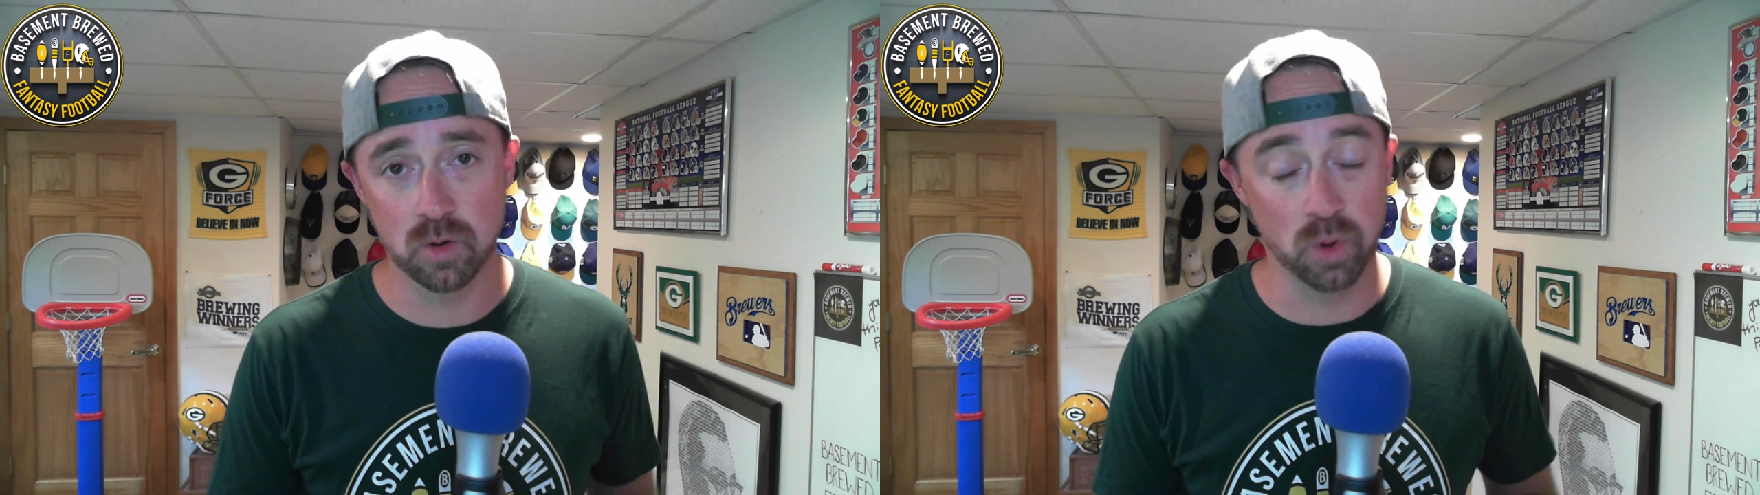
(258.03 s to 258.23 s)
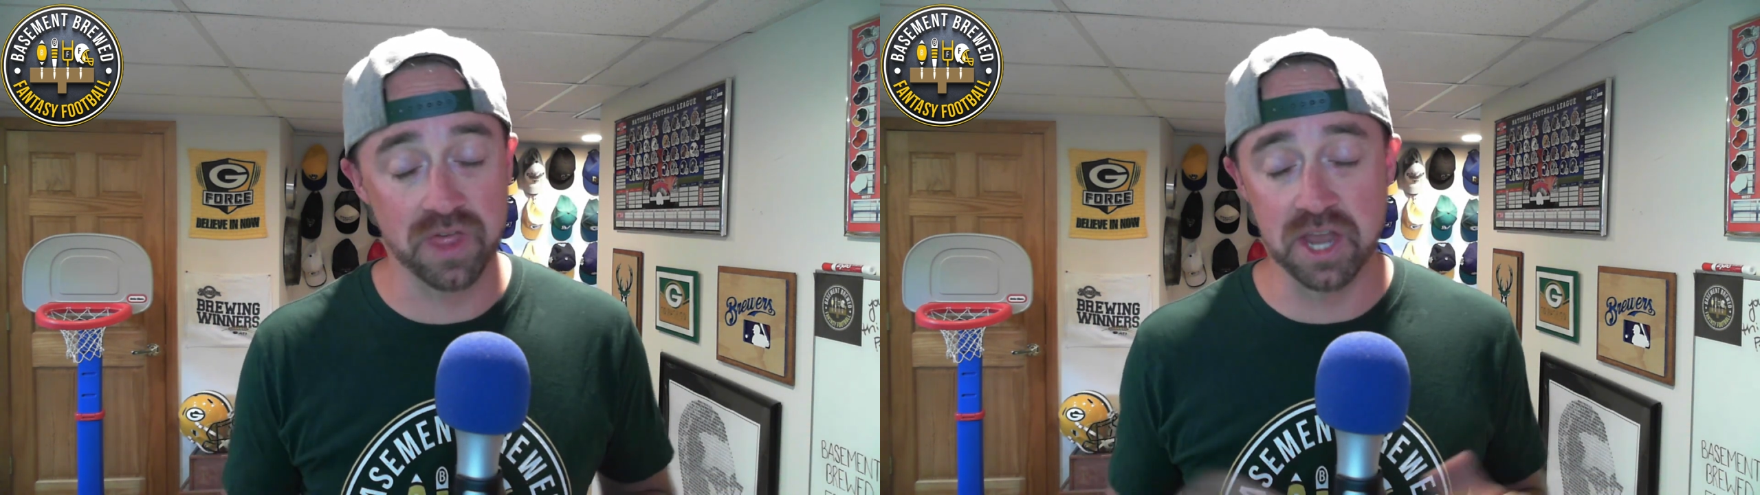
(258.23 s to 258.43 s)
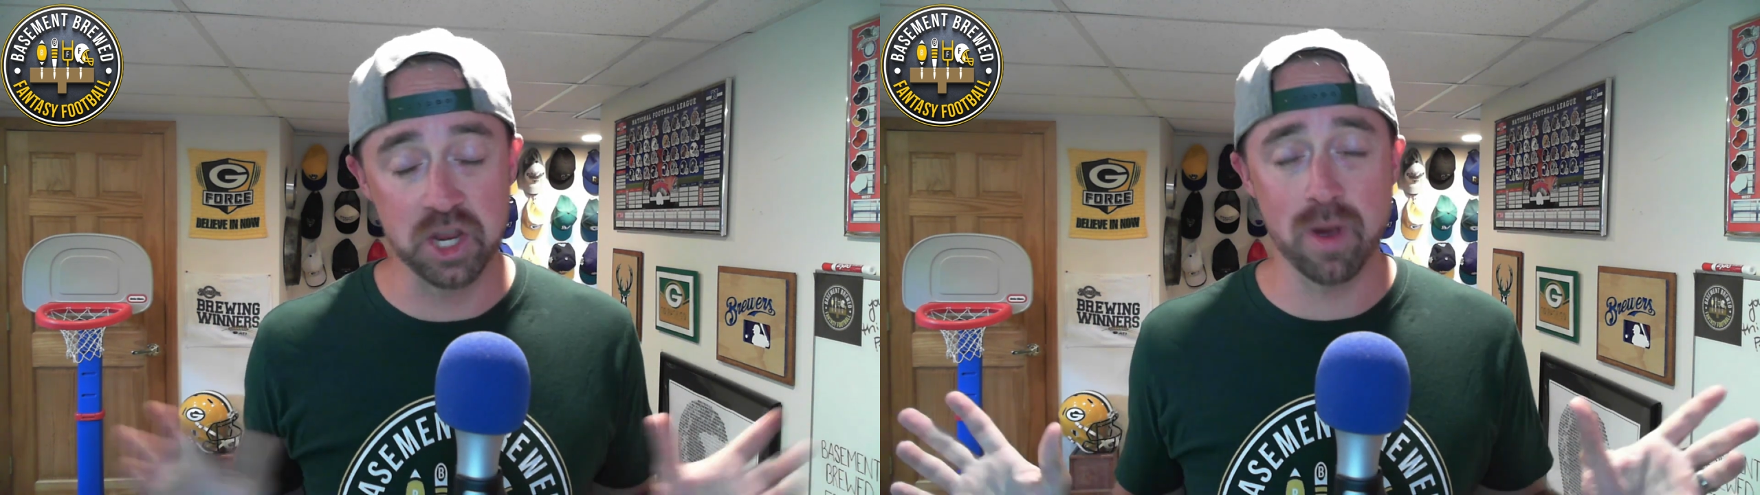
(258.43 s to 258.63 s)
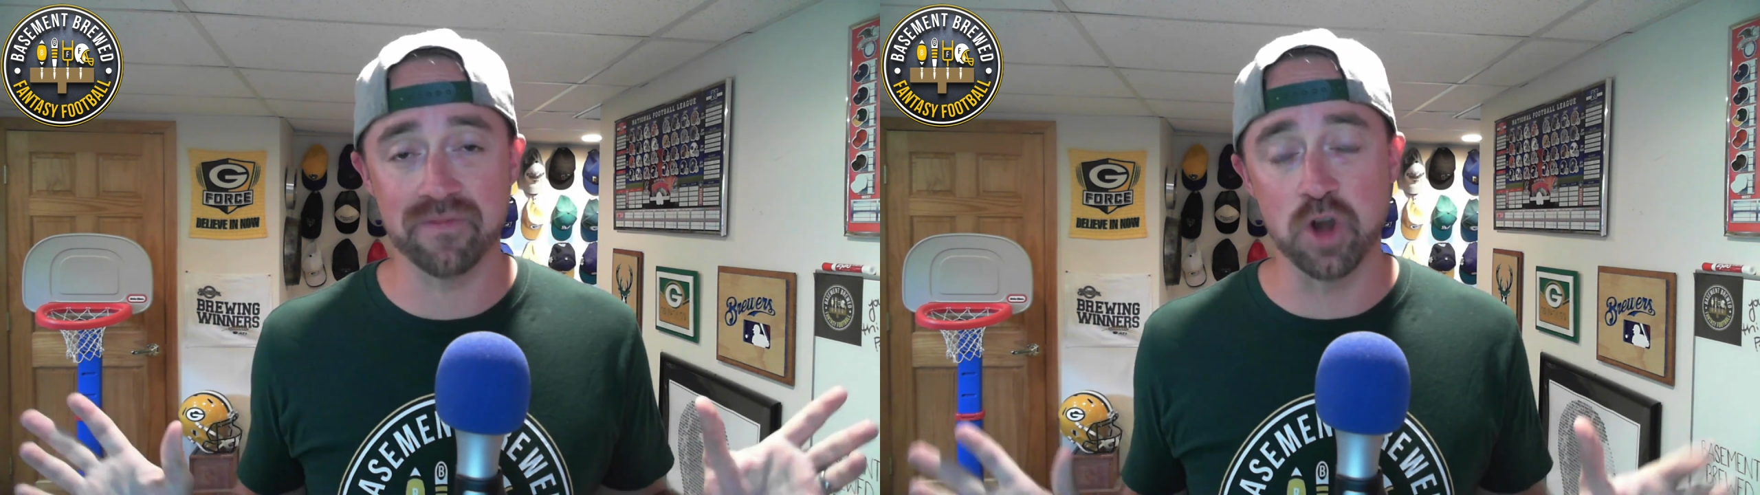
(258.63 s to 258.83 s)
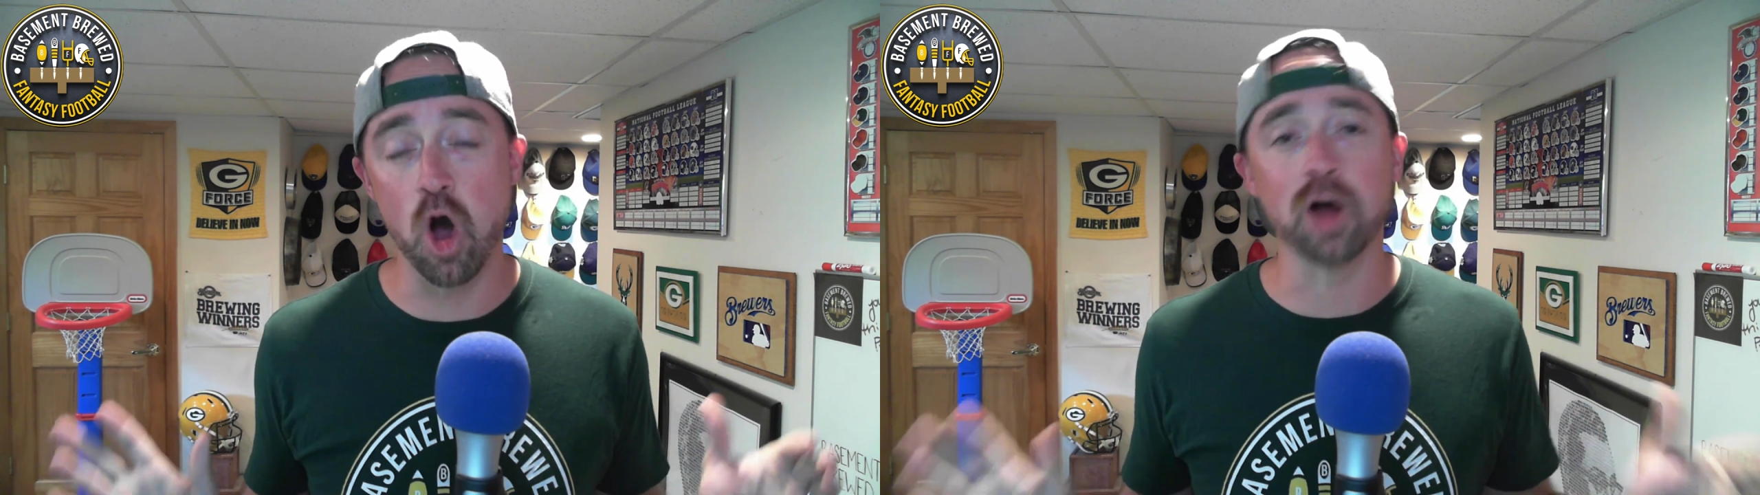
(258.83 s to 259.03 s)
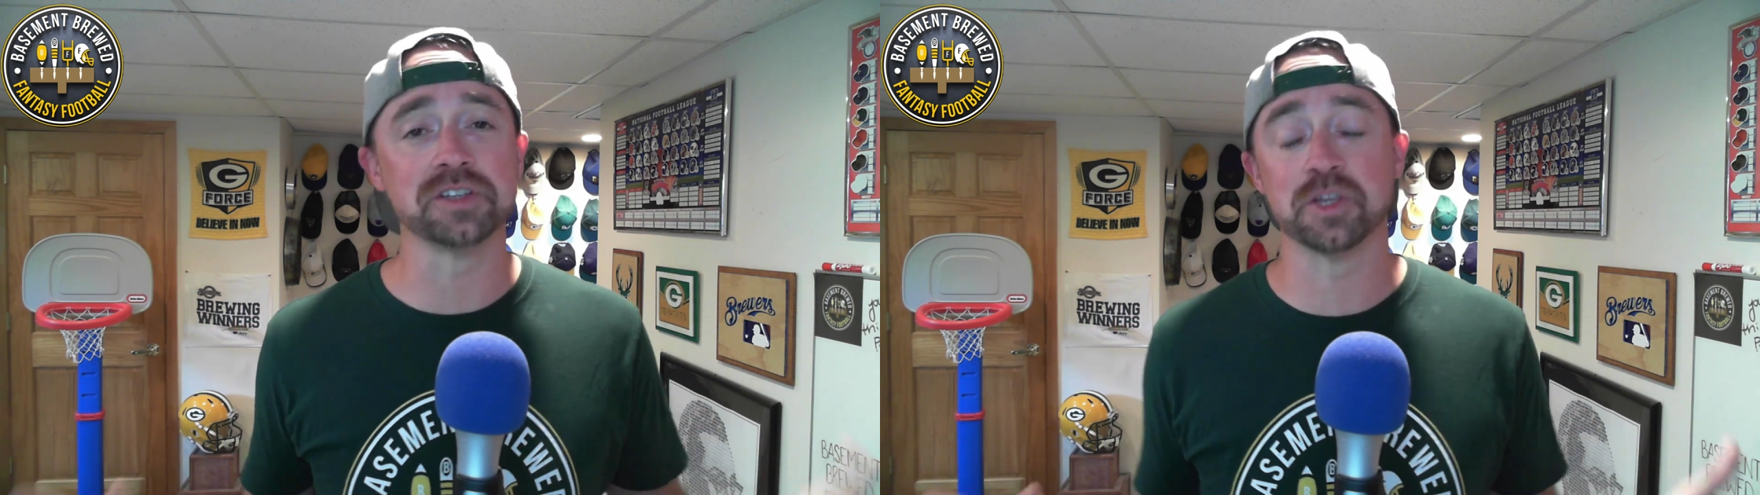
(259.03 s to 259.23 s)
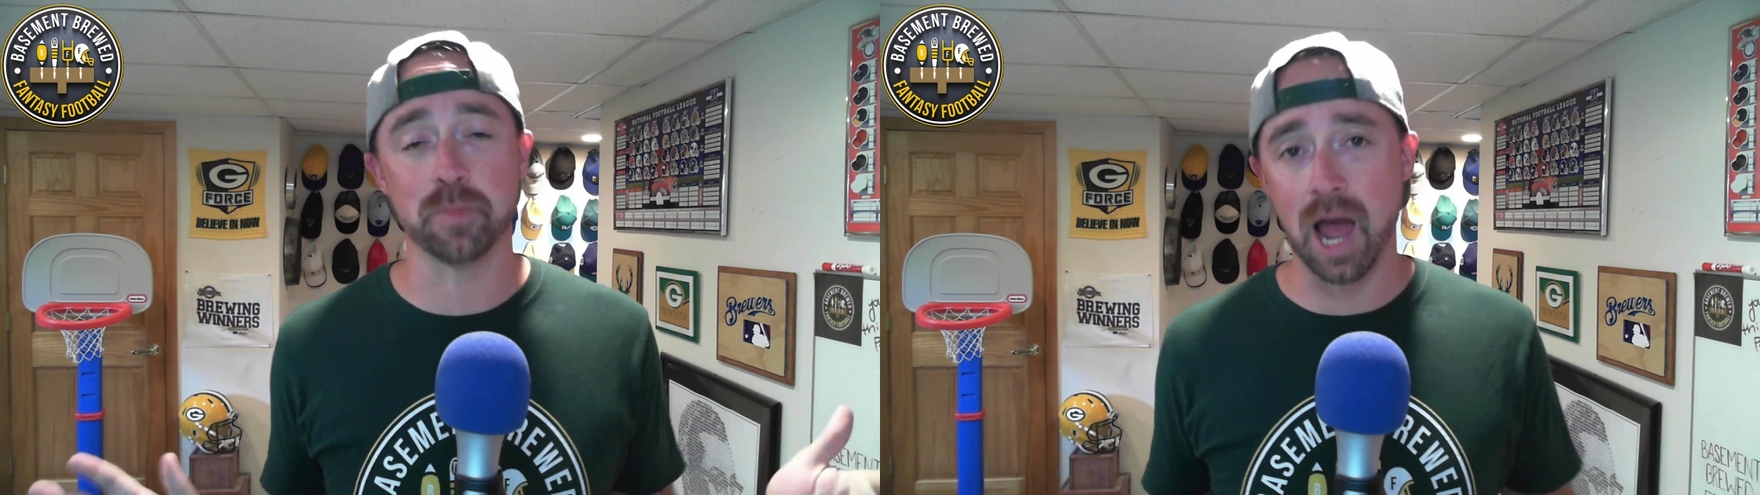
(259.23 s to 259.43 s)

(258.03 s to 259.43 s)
well, then you have an awesome